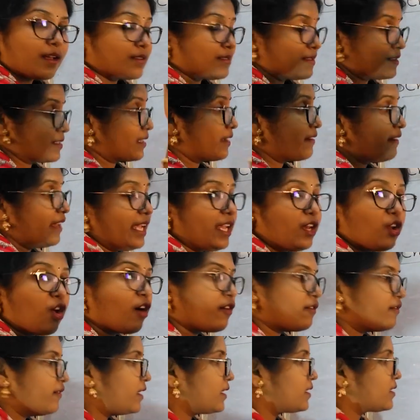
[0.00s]
screen
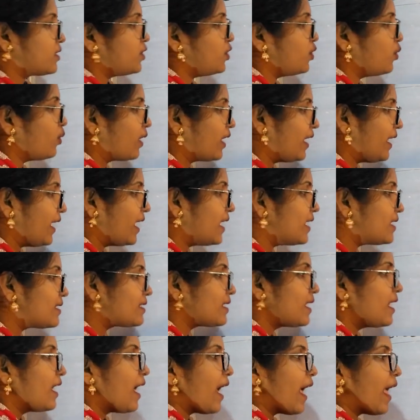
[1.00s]
of this nucleus